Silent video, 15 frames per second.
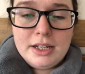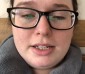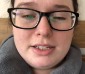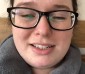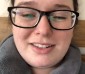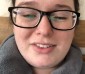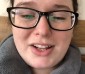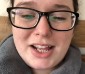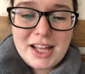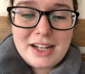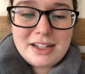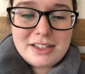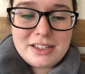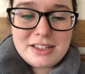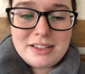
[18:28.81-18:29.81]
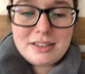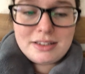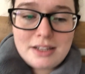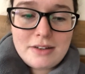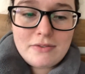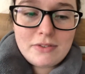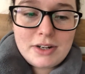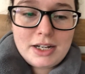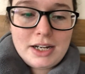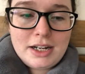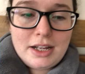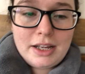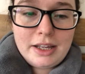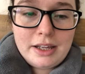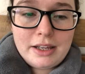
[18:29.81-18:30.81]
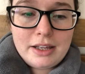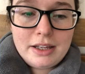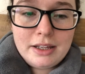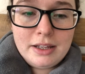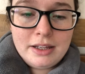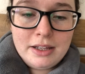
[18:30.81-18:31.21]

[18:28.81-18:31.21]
stuff like that. And I just didn't really like,